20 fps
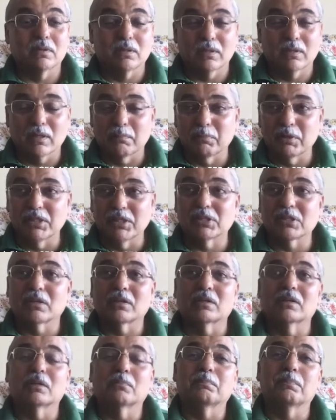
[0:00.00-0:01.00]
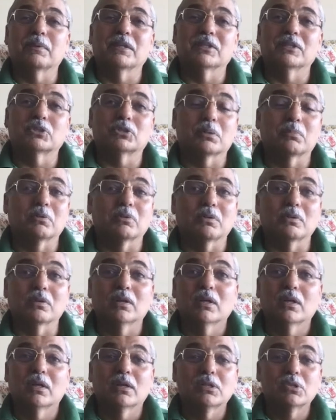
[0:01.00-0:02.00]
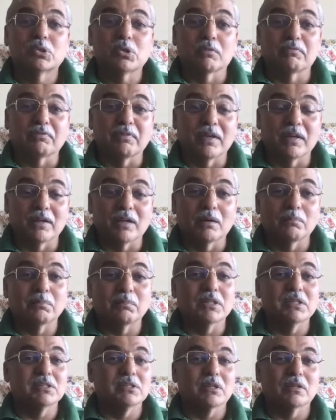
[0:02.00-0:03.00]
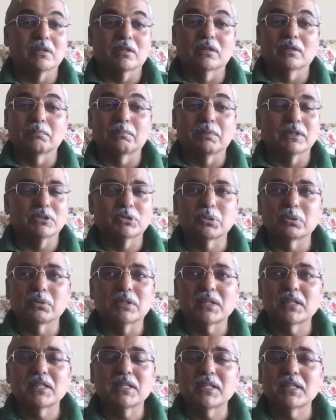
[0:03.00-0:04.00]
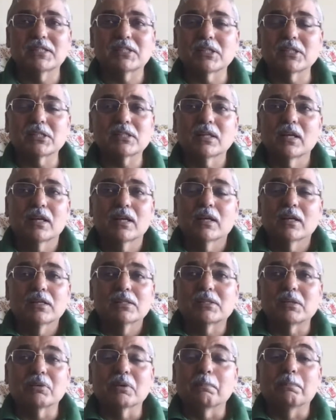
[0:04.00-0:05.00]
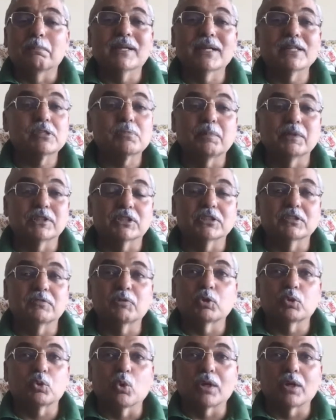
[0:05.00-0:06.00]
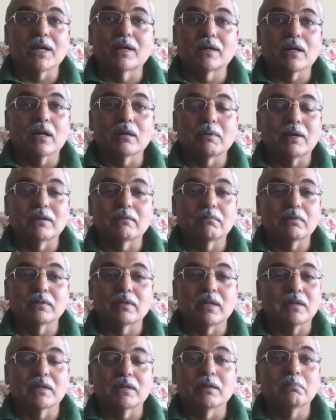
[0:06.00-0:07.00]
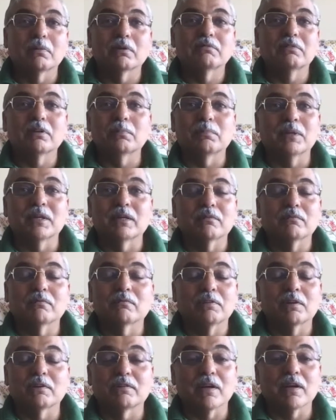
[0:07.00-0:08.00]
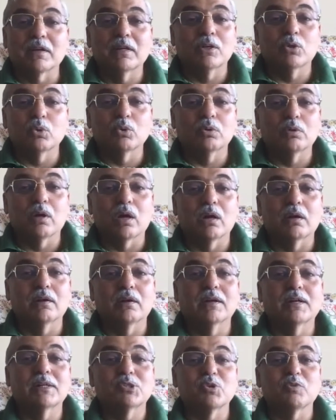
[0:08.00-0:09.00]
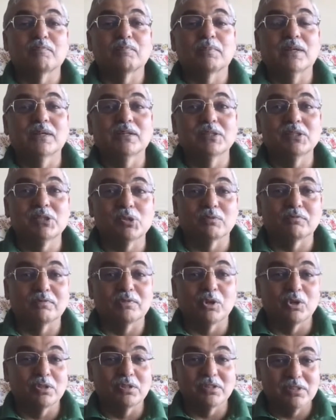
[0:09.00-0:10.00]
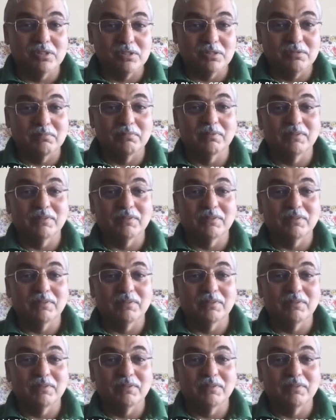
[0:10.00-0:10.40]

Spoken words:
companies are under pitch. Some of the software companies are under pitch. So it's just some of the biggest pitches. If you total it up, that number will run into hundreds of billions of dollars